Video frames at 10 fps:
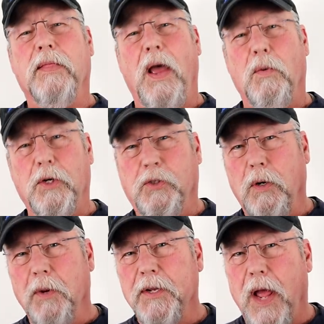that will
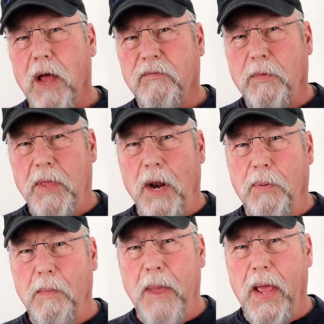dribble down from the
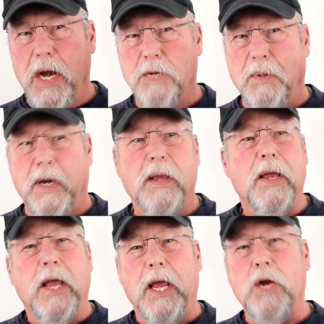upper management
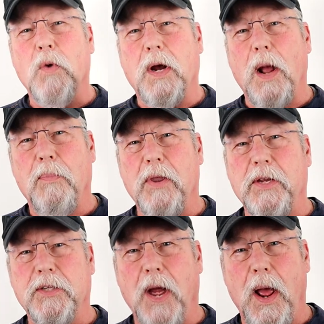into a couple of
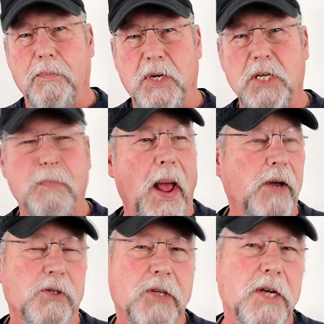the top
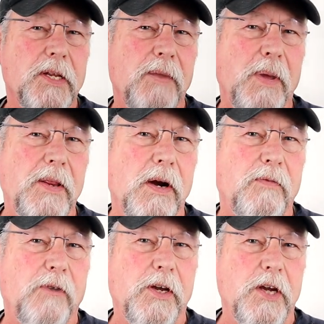dispatchers because they've been
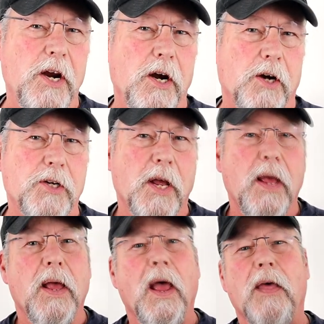there for years.
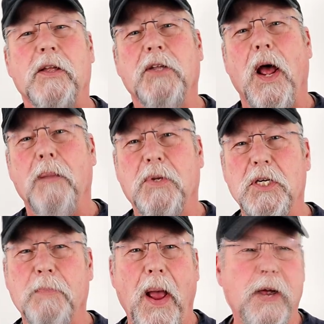And the top
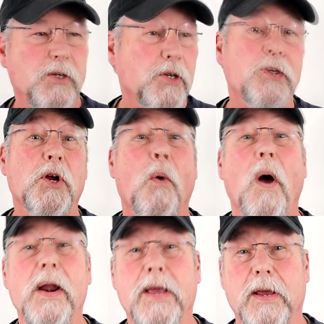dispatchers don't
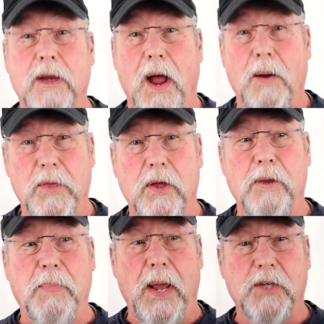want to get caught
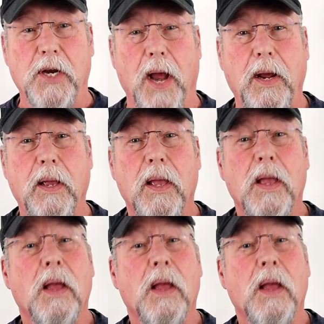without a paycheck.